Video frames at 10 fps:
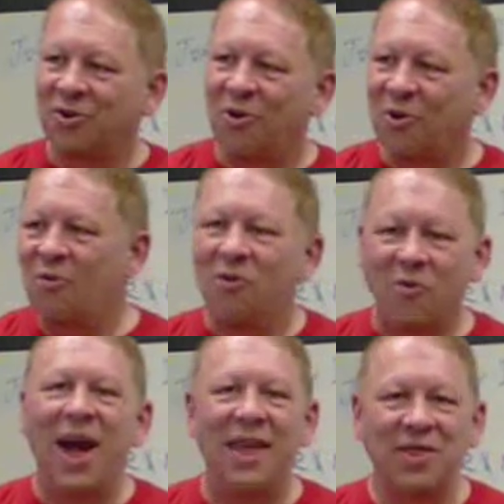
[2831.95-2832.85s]

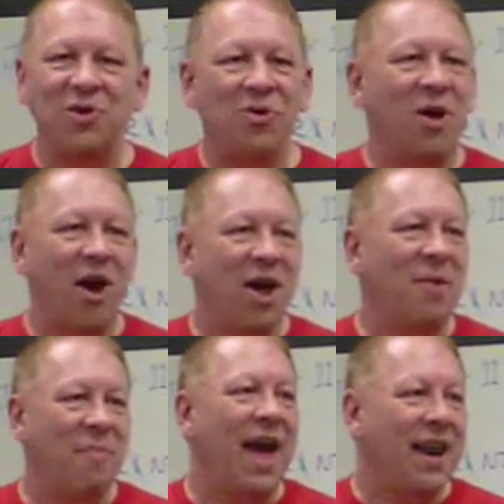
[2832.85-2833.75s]
override the
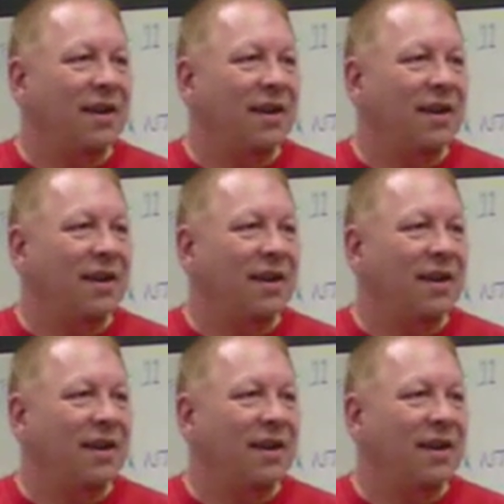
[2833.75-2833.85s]
automatic